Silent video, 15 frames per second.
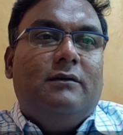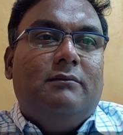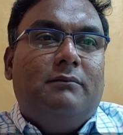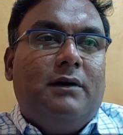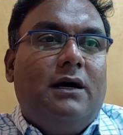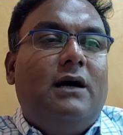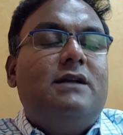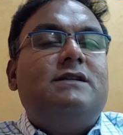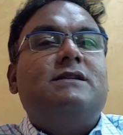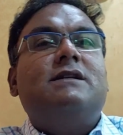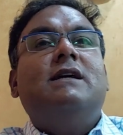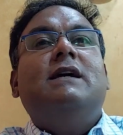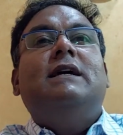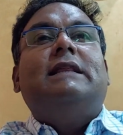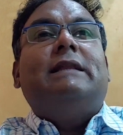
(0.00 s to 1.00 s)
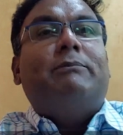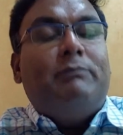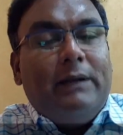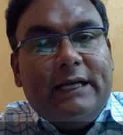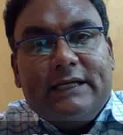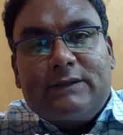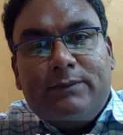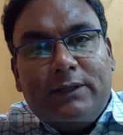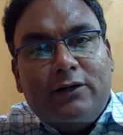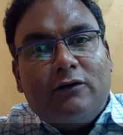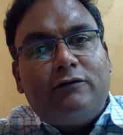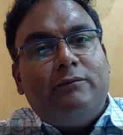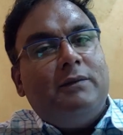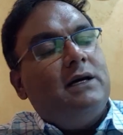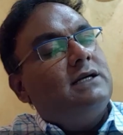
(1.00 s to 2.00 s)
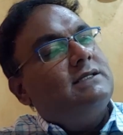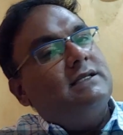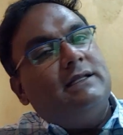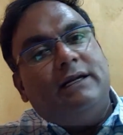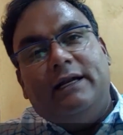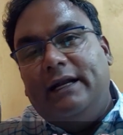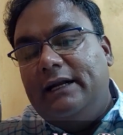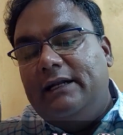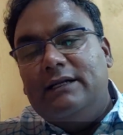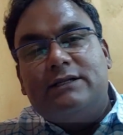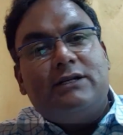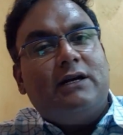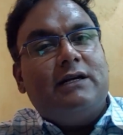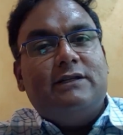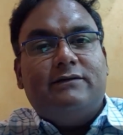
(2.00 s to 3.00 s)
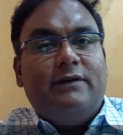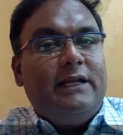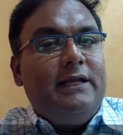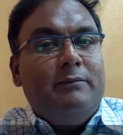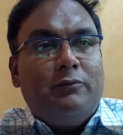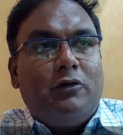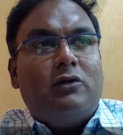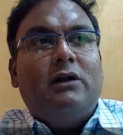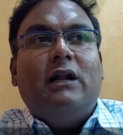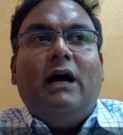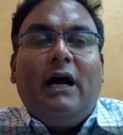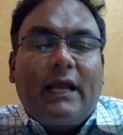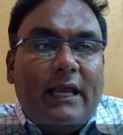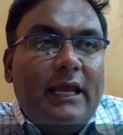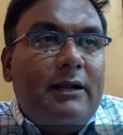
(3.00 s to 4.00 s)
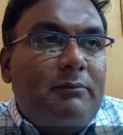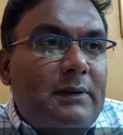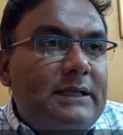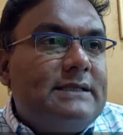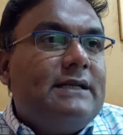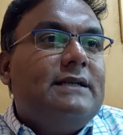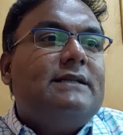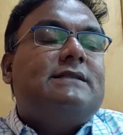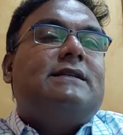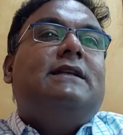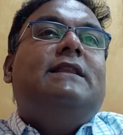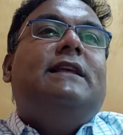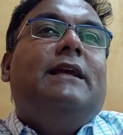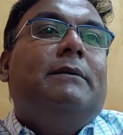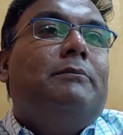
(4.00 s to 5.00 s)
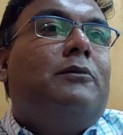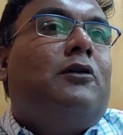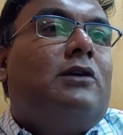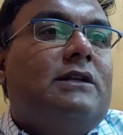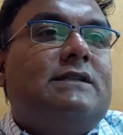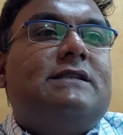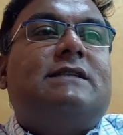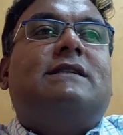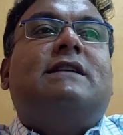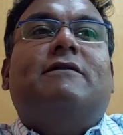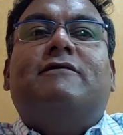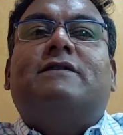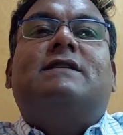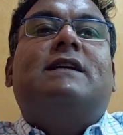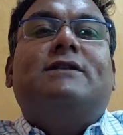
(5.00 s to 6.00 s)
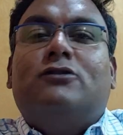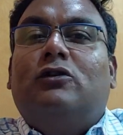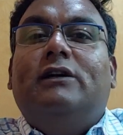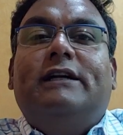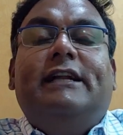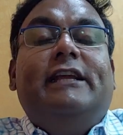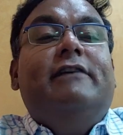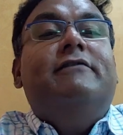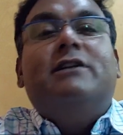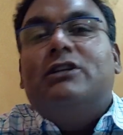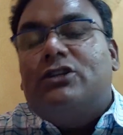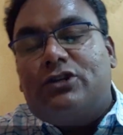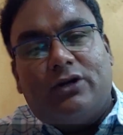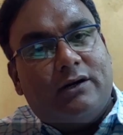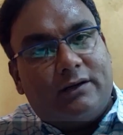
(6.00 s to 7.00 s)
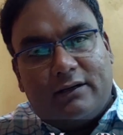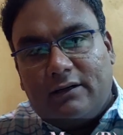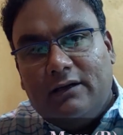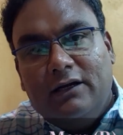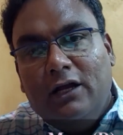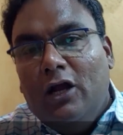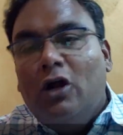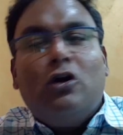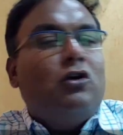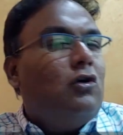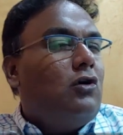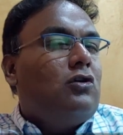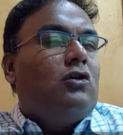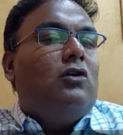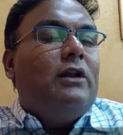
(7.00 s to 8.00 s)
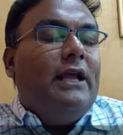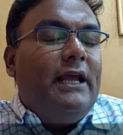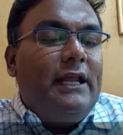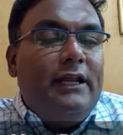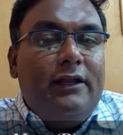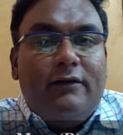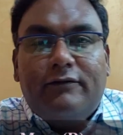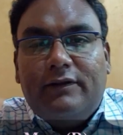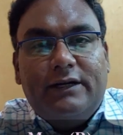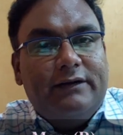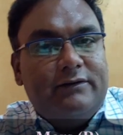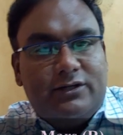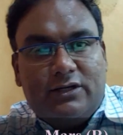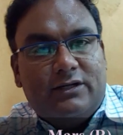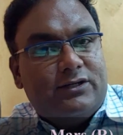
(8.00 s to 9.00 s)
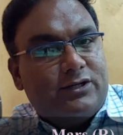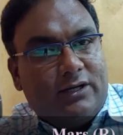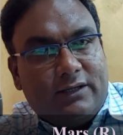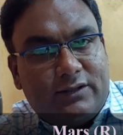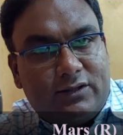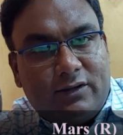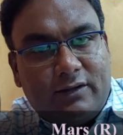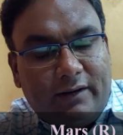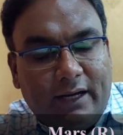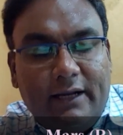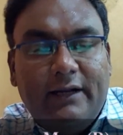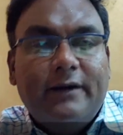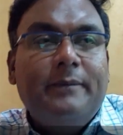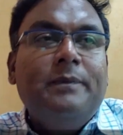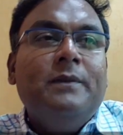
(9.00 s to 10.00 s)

Mars, the placement of Mars in the natal chart is very important. Again, please understand the importance is emphasized on D1 chart, not on any of the division charts, right?